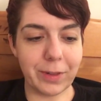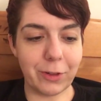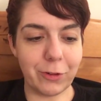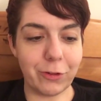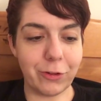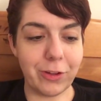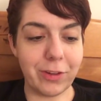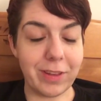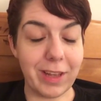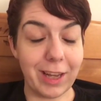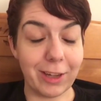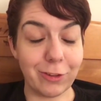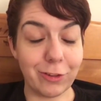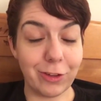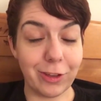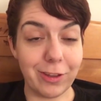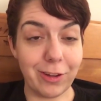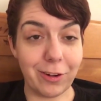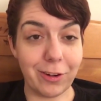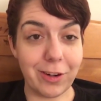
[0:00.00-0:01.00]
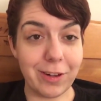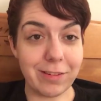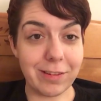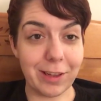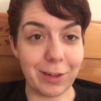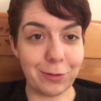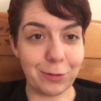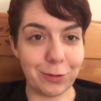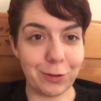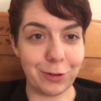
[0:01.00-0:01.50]
she's actually already
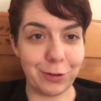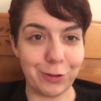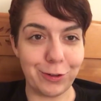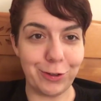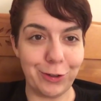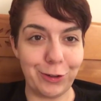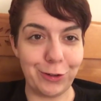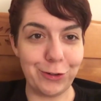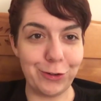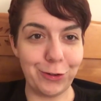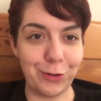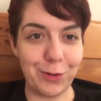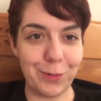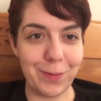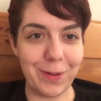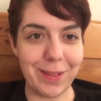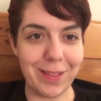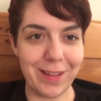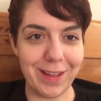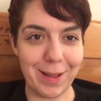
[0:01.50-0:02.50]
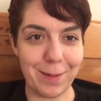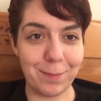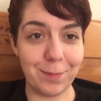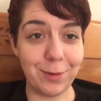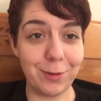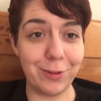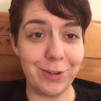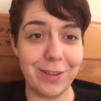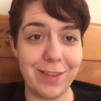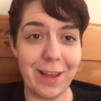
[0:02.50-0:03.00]
scheduled her surgery with him,
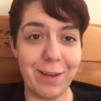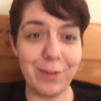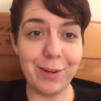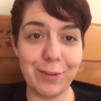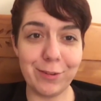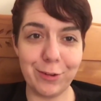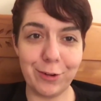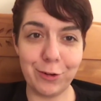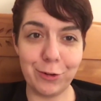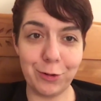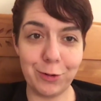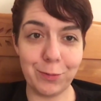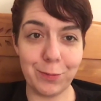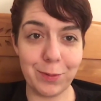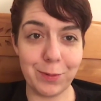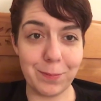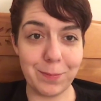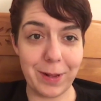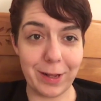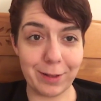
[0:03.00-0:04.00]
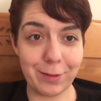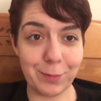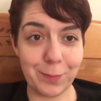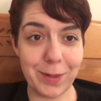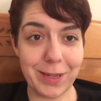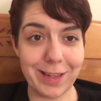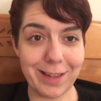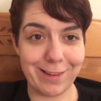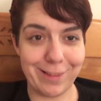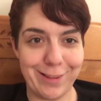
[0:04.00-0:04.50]
and she's having surgery with him next
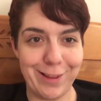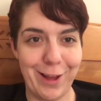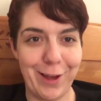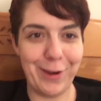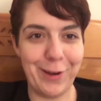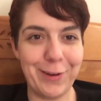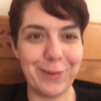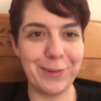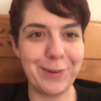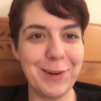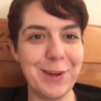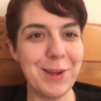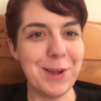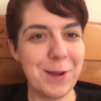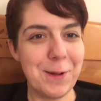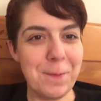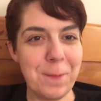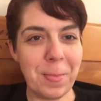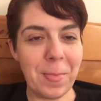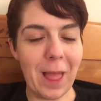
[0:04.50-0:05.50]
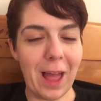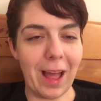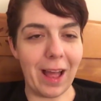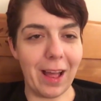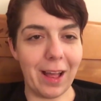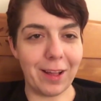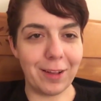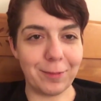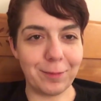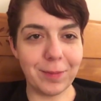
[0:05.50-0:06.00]
week. So
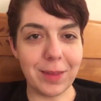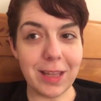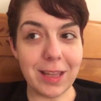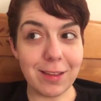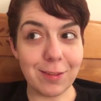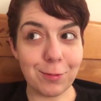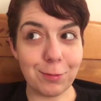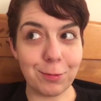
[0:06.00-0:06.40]
he's